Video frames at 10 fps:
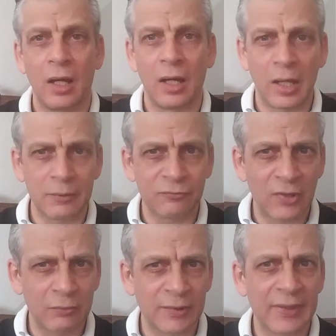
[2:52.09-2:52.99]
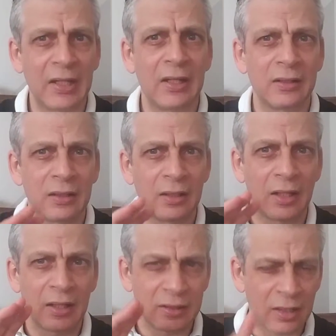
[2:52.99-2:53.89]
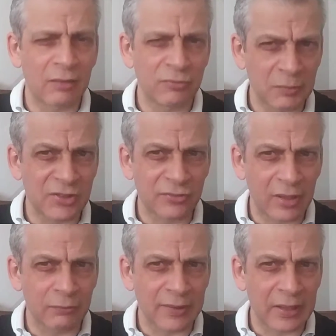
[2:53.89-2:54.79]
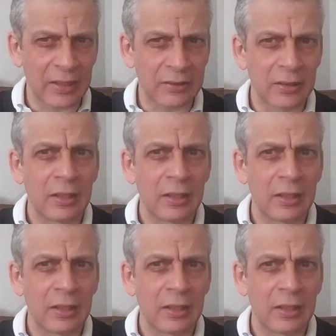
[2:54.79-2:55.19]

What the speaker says: I'm fine with that. And the government's fine with that.